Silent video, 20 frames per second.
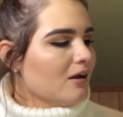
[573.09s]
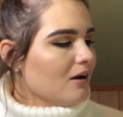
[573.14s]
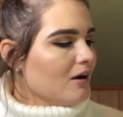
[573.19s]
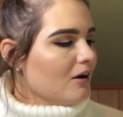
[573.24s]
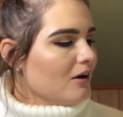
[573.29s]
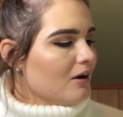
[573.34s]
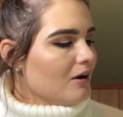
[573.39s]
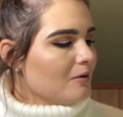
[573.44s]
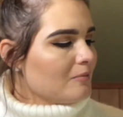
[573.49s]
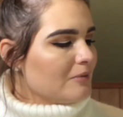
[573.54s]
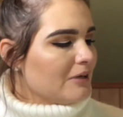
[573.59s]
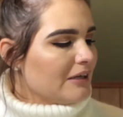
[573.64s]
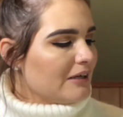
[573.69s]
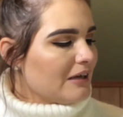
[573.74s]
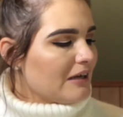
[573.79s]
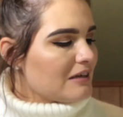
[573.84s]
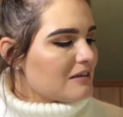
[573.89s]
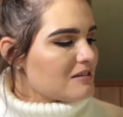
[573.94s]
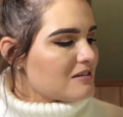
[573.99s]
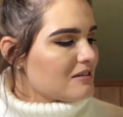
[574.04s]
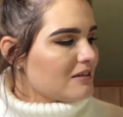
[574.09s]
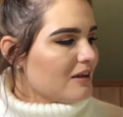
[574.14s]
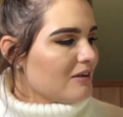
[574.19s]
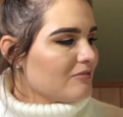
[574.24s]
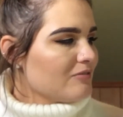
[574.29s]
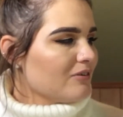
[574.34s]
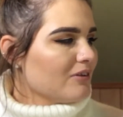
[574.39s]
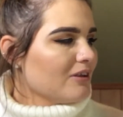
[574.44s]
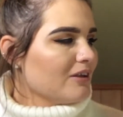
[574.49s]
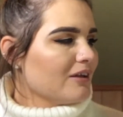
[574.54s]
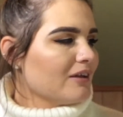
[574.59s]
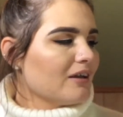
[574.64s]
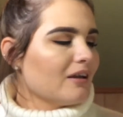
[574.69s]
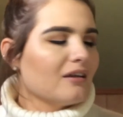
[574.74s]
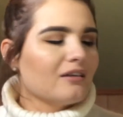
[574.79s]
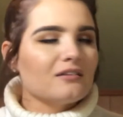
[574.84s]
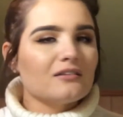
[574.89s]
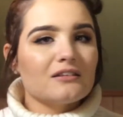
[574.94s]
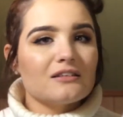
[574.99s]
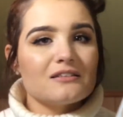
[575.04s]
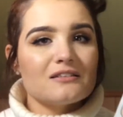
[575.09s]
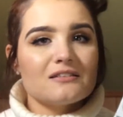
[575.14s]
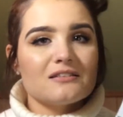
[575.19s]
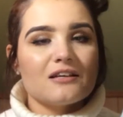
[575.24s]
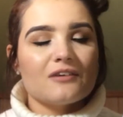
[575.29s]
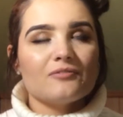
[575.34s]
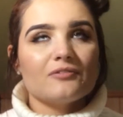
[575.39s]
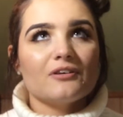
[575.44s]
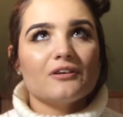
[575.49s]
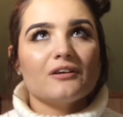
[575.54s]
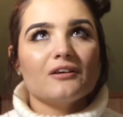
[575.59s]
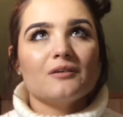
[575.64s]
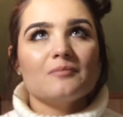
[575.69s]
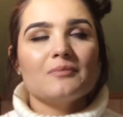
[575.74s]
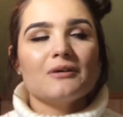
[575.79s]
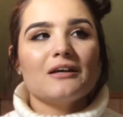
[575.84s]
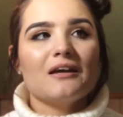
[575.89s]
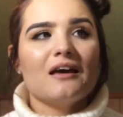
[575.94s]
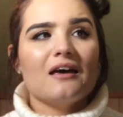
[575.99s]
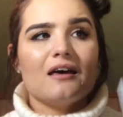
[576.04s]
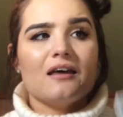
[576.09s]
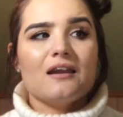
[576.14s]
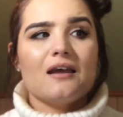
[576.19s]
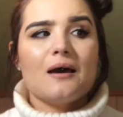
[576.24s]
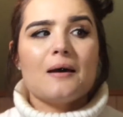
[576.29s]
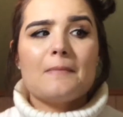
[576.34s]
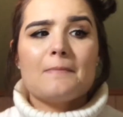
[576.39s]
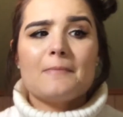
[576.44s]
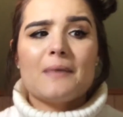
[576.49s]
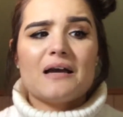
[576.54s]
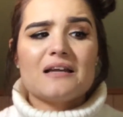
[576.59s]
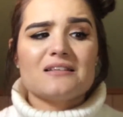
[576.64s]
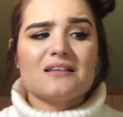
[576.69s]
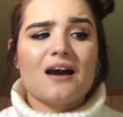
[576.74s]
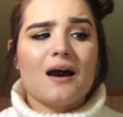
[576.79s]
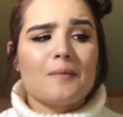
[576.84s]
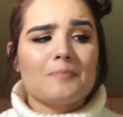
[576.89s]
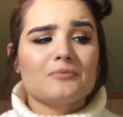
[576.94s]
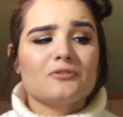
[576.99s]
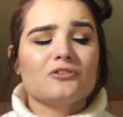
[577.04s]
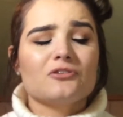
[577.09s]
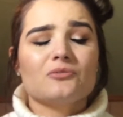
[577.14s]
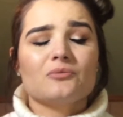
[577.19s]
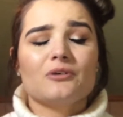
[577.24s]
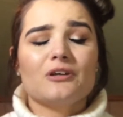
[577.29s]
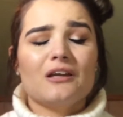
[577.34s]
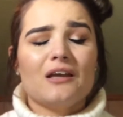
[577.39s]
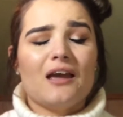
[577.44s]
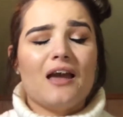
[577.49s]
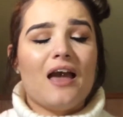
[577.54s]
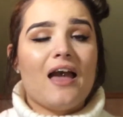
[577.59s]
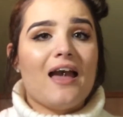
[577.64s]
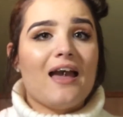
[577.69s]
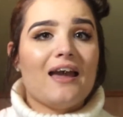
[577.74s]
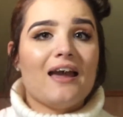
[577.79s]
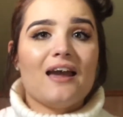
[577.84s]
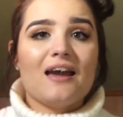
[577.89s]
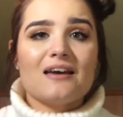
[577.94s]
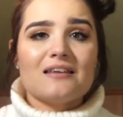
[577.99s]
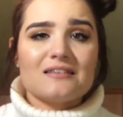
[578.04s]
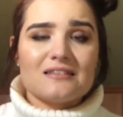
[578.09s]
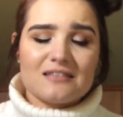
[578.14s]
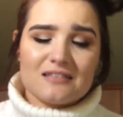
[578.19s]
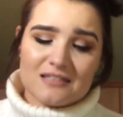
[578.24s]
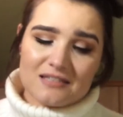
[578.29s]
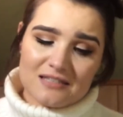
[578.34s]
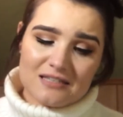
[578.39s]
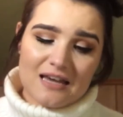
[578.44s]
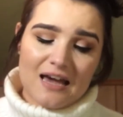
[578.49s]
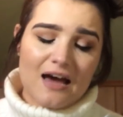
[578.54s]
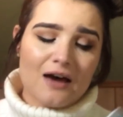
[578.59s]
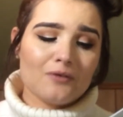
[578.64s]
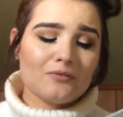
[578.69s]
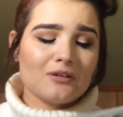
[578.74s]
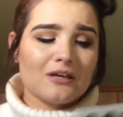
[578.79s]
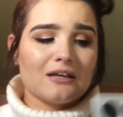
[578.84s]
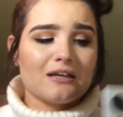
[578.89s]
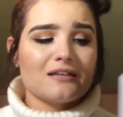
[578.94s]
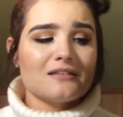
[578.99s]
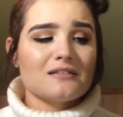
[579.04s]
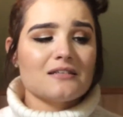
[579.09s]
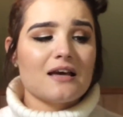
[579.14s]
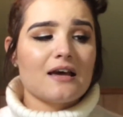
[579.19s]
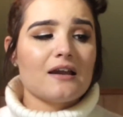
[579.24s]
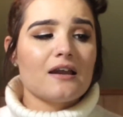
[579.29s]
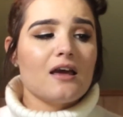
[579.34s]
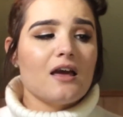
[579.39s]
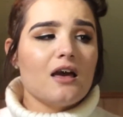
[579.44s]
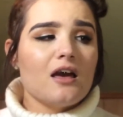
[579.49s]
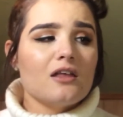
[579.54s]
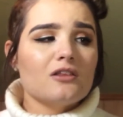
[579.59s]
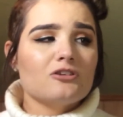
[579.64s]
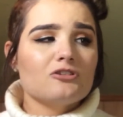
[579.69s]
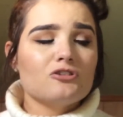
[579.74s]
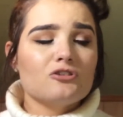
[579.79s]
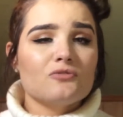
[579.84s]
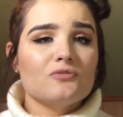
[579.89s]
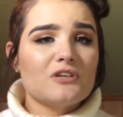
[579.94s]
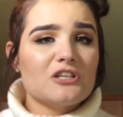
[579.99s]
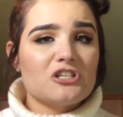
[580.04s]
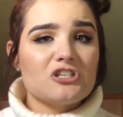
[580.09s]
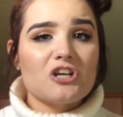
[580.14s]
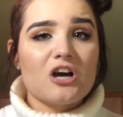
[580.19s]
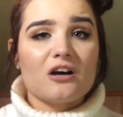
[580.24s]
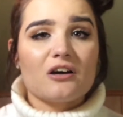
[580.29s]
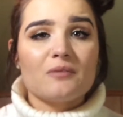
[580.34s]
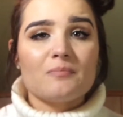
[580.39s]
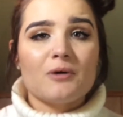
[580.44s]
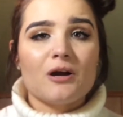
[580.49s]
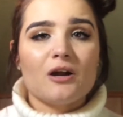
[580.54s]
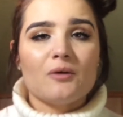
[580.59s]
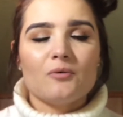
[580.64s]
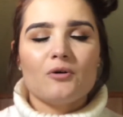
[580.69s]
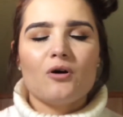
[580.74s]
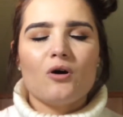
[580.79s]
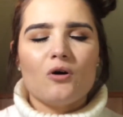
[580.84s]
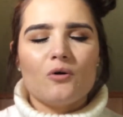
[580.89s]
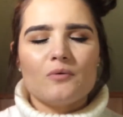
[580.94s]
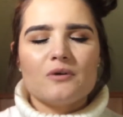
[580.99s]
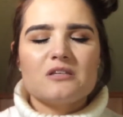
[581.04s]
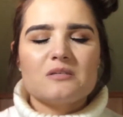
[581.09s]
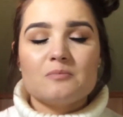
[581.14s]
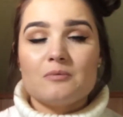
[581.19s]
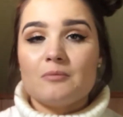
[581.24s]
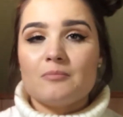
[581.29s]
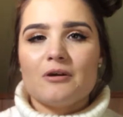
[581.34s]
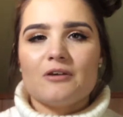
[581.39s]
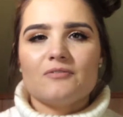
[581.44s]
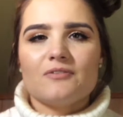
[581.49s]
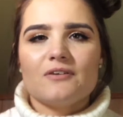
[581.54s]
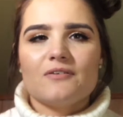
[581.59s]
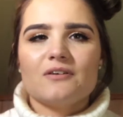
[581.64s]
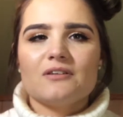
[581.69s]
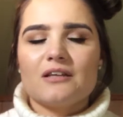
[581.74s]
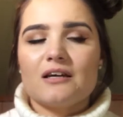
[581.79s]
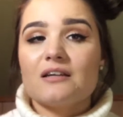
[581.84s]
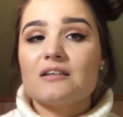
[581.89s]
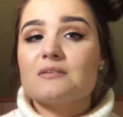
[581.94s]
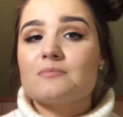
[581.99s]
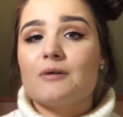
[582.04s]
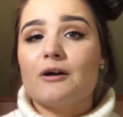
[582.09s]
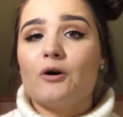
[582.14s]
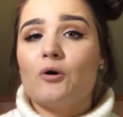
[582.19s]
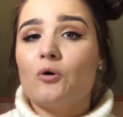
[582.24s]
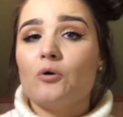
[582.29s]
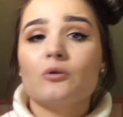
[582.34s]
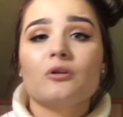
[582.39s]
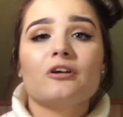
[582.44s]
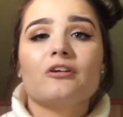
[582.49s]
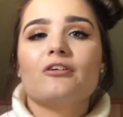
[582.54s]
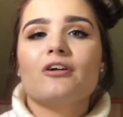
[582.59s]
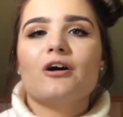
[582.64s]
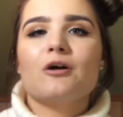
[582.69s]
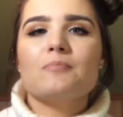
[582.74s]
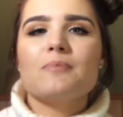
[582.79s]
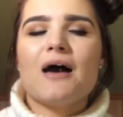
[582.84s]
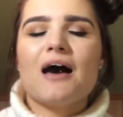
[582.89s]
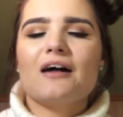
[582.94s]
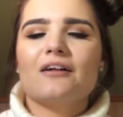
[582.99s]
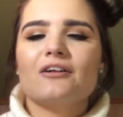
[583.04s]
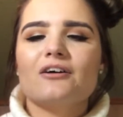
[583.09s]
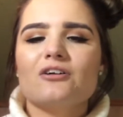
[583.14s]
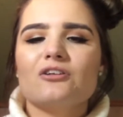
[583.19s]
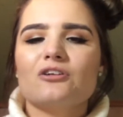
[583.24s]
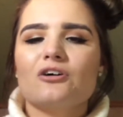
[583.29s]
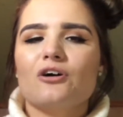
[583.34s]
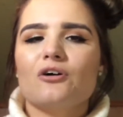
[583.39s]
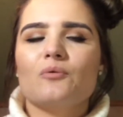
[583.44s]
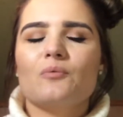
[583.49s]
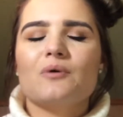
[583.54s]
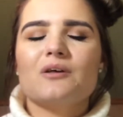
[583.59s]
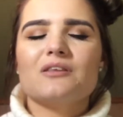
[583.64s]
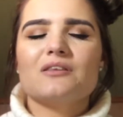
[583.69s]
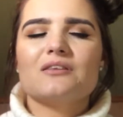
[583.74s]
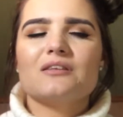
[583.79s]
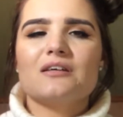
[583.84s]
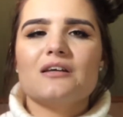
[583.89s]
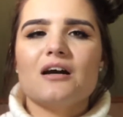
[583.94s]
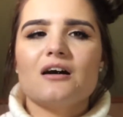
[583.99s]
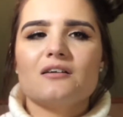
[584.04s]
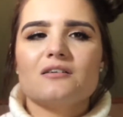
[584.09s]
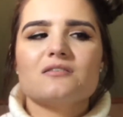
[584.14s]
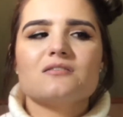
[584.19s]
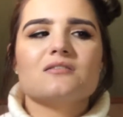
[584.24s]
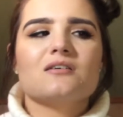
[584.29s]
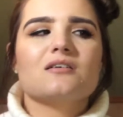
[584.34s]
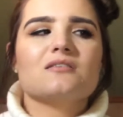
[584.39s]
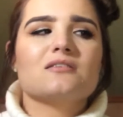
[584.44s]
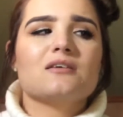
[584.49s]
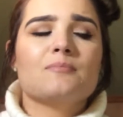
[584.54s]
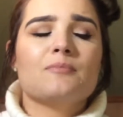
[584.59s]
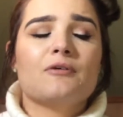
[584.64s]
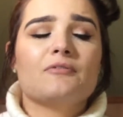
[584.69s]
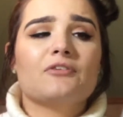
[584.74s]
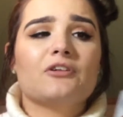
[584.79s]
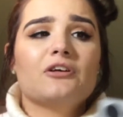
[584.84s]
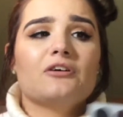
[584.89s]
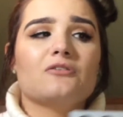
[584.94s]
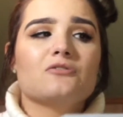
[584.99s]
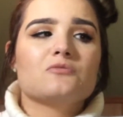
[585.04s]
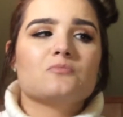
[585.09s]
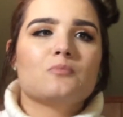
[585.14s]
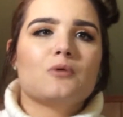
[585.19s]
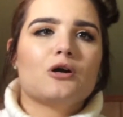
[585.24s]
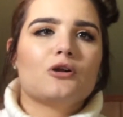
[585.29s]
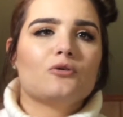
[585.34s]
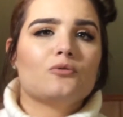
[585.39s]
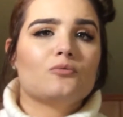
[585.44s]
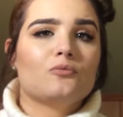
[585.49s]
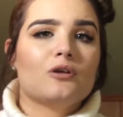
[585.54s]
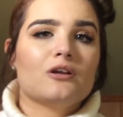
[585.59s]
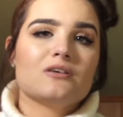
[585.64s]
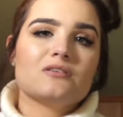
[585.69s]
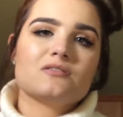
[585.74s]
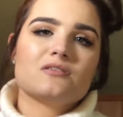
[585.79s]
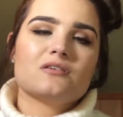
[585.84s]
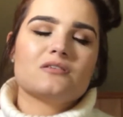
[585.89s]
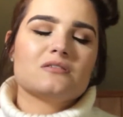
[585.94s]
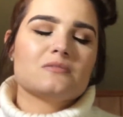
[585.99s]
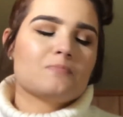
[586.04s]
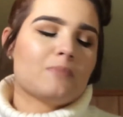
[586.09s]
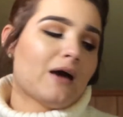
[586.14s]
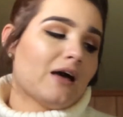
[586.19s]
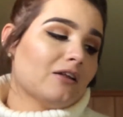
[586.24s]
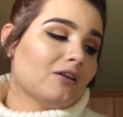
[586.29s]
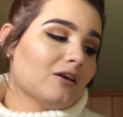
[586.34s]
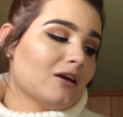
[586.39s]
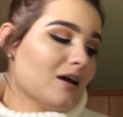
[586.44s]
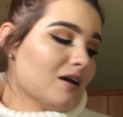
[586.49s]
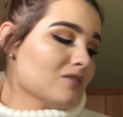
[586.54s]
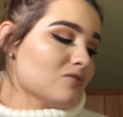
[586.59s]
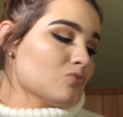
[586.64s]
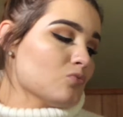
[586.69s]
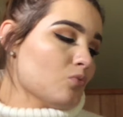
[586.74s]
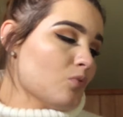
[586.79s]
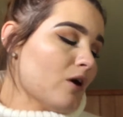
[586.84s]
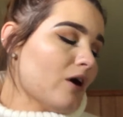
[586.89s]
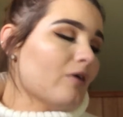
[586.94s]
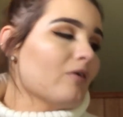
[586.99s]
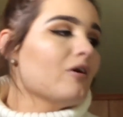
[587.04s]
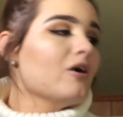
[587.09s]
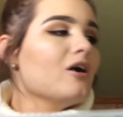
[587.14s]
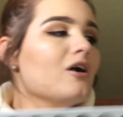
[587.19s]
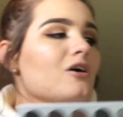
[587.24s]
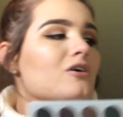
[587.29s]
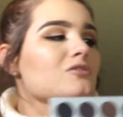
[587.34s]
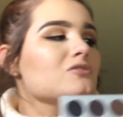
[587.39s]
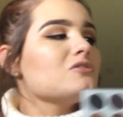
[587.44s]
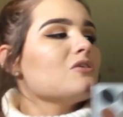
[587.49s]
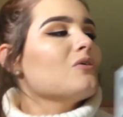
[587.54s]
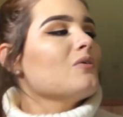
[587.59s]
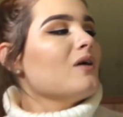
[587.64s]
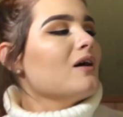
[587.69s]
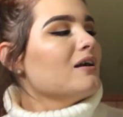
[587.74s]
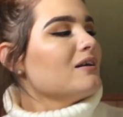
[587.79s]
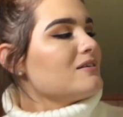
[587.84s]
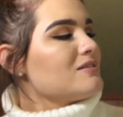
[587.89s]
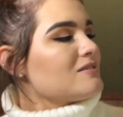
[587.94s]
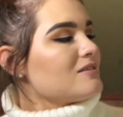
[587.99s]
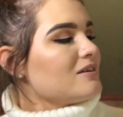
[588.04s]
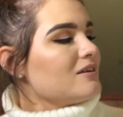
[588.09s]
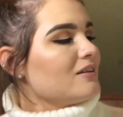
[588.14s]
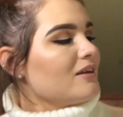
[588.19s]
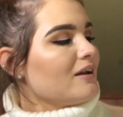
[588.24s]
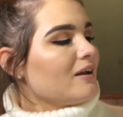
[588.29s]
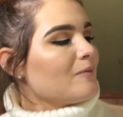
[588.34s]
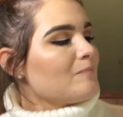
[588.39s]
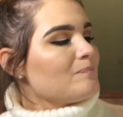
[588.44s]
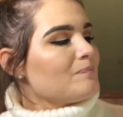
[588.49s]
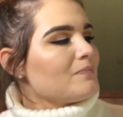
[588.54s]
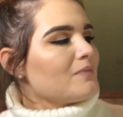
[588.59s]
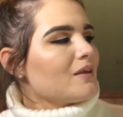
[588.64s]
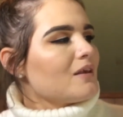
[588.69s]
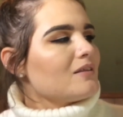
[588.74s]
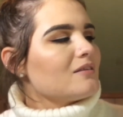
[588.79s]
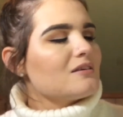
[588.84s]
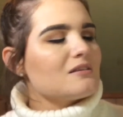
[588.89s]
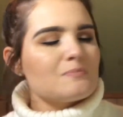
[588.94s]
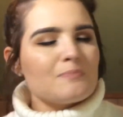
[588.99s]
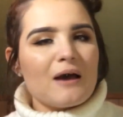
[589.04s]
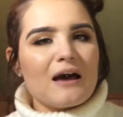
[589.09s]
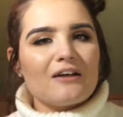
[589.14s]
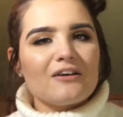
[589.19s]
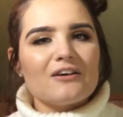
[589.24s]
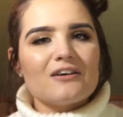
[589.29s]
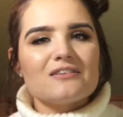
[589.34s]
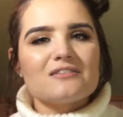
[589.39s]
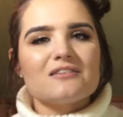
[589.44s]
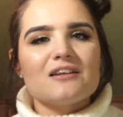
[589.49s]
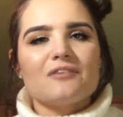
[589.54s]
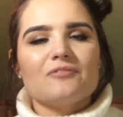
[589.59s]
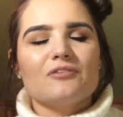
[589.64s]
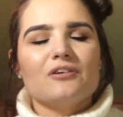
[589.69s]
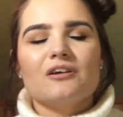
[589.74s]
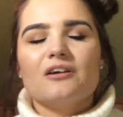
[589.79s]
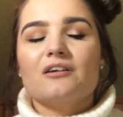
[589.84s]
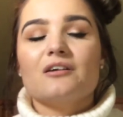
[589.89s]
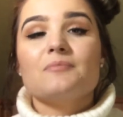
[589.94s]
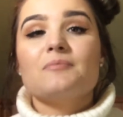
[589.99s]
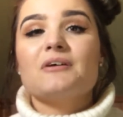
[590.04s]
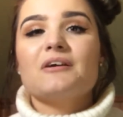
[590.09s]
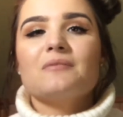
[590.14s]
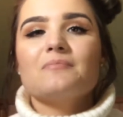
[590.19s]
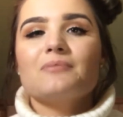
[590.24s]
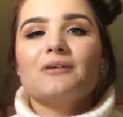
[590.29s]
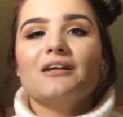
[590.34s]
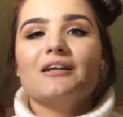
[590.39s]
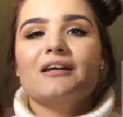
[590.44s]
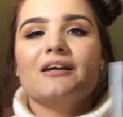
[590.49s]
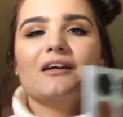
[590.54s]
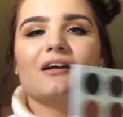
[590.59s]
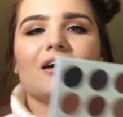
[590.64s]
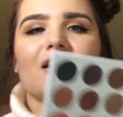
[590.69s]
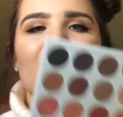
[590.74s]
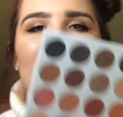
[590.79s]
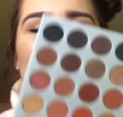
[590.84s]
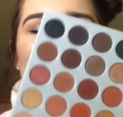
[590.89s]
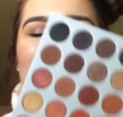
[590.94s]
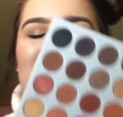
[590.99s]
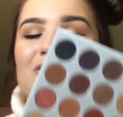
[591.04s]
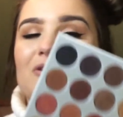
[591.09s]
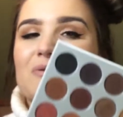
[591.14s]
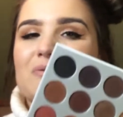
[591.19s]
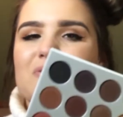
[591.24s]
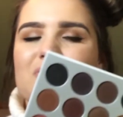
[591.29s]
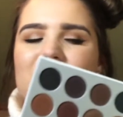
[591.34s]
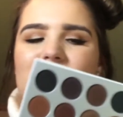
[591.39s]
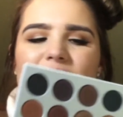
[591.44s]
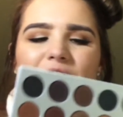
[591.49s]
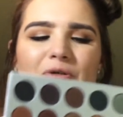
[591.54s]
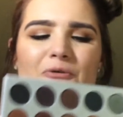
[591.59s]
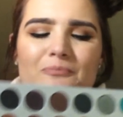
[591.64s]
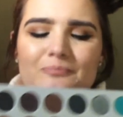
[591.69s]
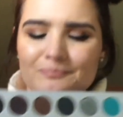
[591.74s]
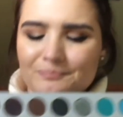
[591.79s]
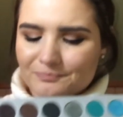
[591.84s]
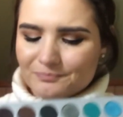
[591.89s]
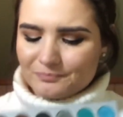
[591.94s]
And honestly, I feel like this is definitely going to be in my top 3, hands down. Like I said, the Too Faced chocolate bar will always be my favorite. That is my holy grail palette, along with the Anastasia Beverly Hills Modern Renaissance palette as well. So honestly, like, this palette is definitely going to be competing with those two.